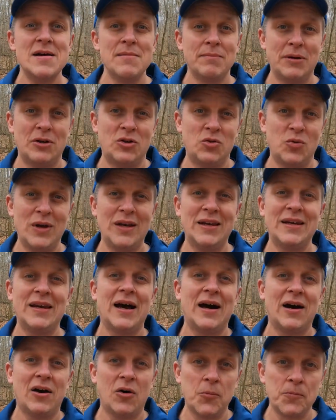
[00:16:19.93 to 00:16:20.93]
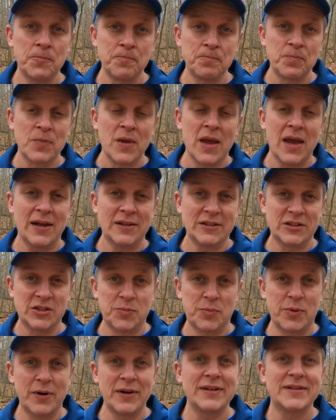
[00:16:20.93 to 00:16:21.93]
between now and
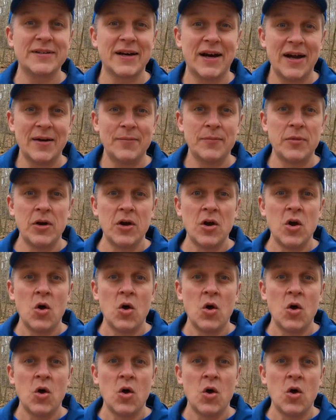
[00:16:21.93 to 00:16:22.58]
springtime,